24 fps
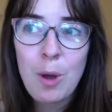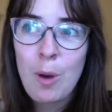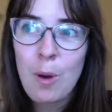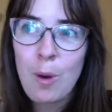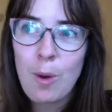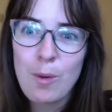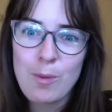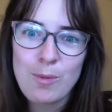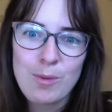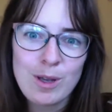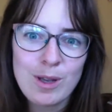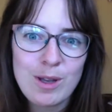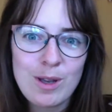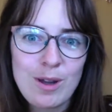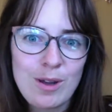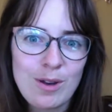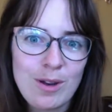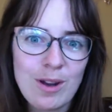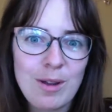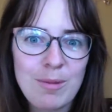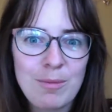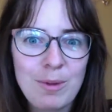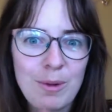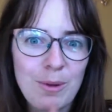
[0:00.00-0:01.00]
oh my god,
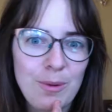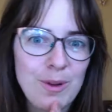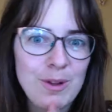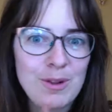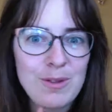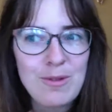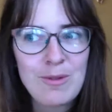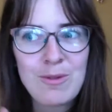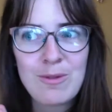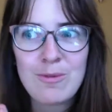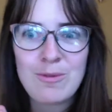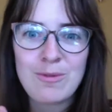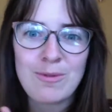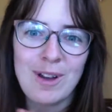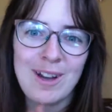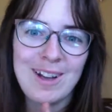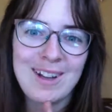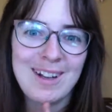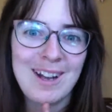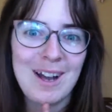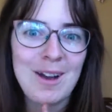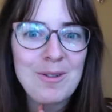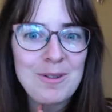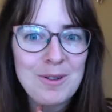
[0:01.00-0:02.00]
I'm going to
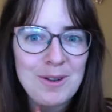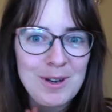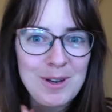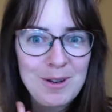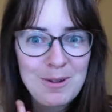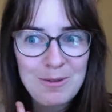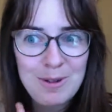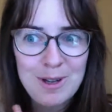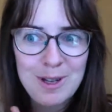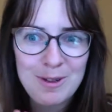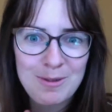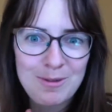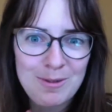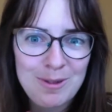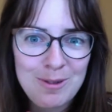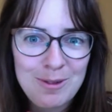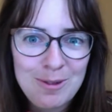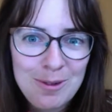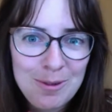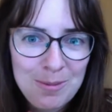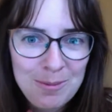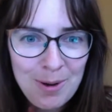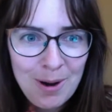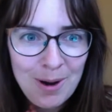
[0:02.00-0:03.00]
find out a new way
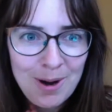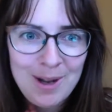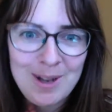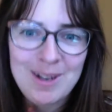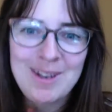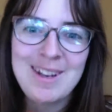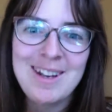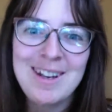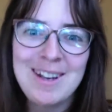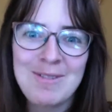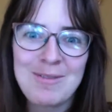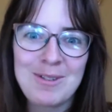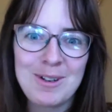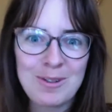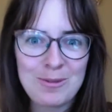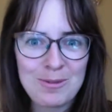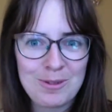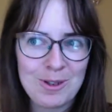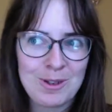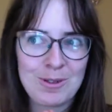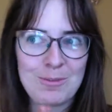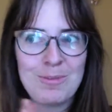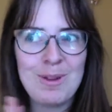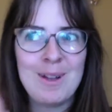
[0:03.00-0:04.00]
to do marketing, which
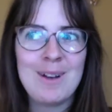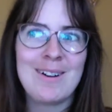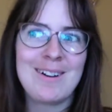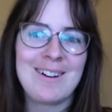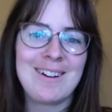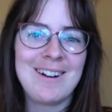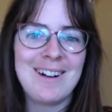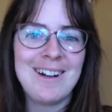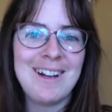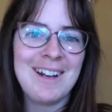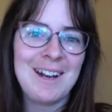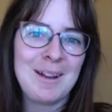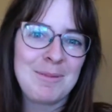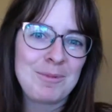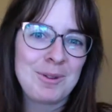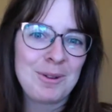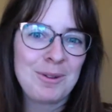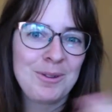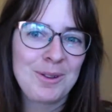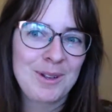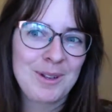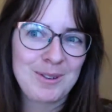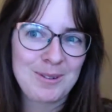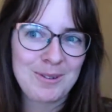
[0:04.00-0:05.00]
works better, and I'm
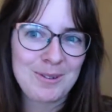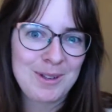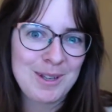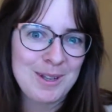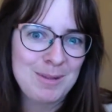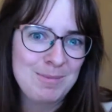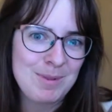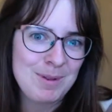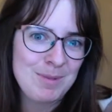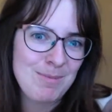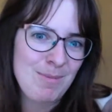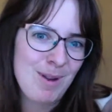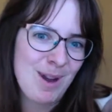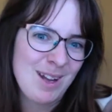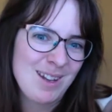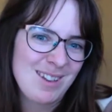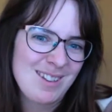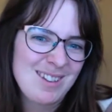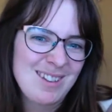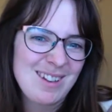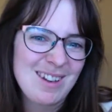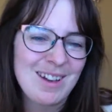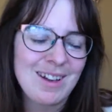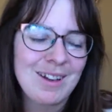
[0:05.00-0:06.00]
going to keep it my
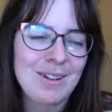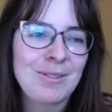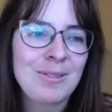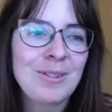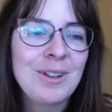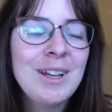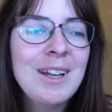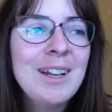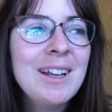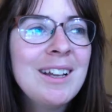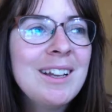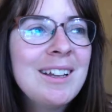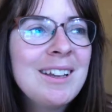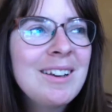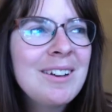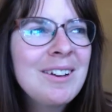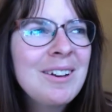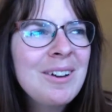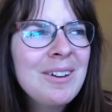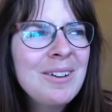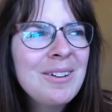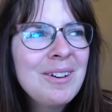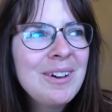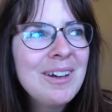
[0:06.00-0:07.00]
stuff. You
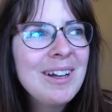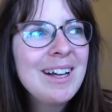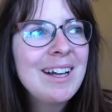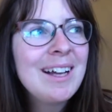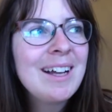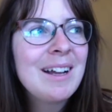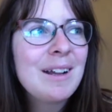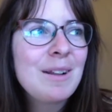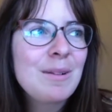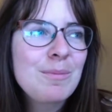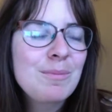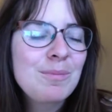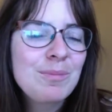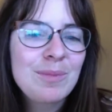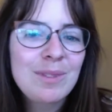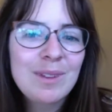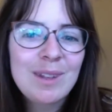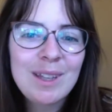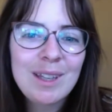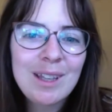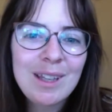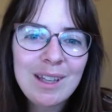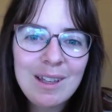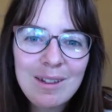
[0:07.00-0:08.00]
know,
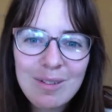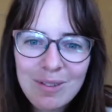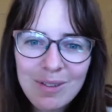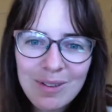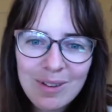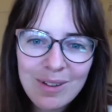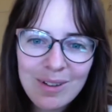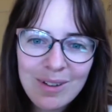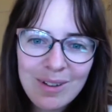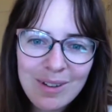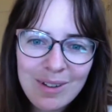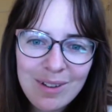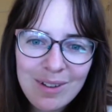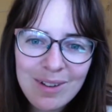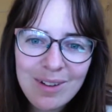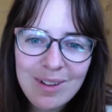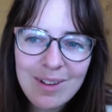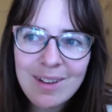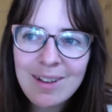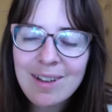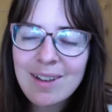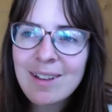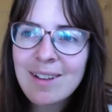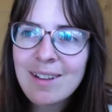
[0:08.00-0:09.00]
even
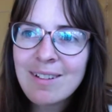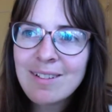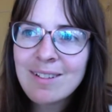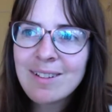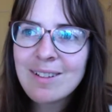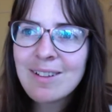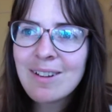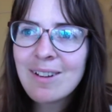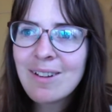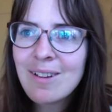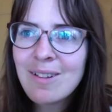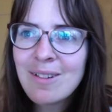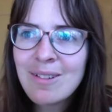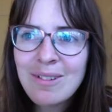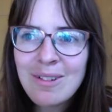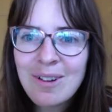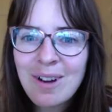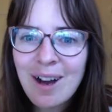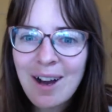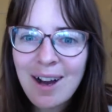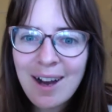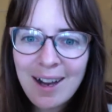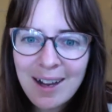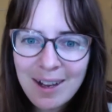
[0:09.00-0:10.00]

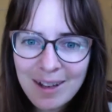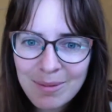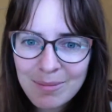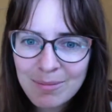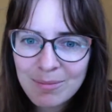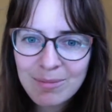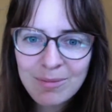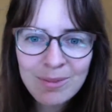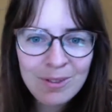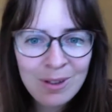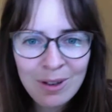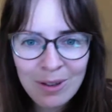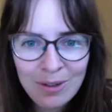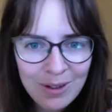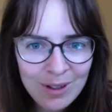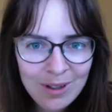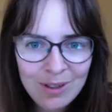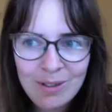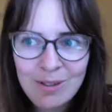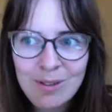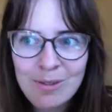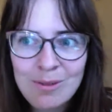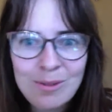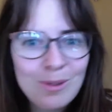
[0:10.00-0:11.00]
though I'm
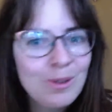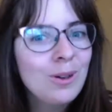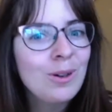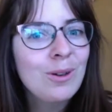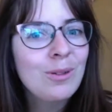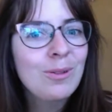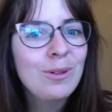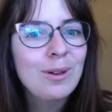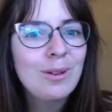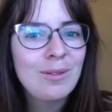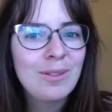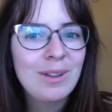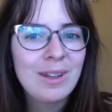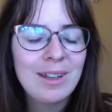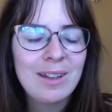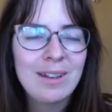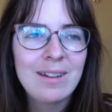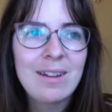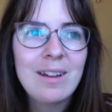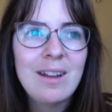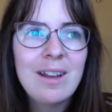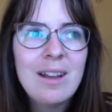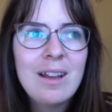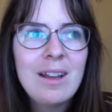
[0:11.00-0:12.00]
going to work with
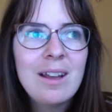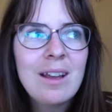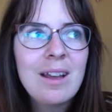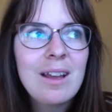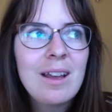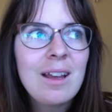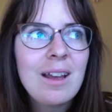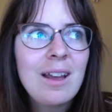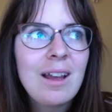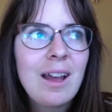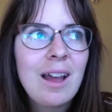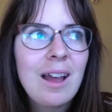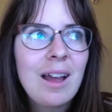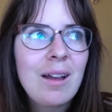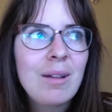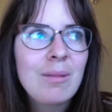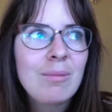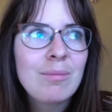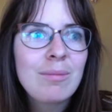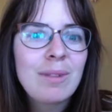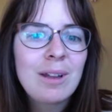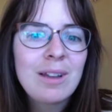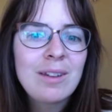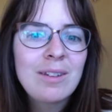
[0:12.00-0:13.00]
it,
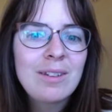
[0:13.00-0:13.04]
I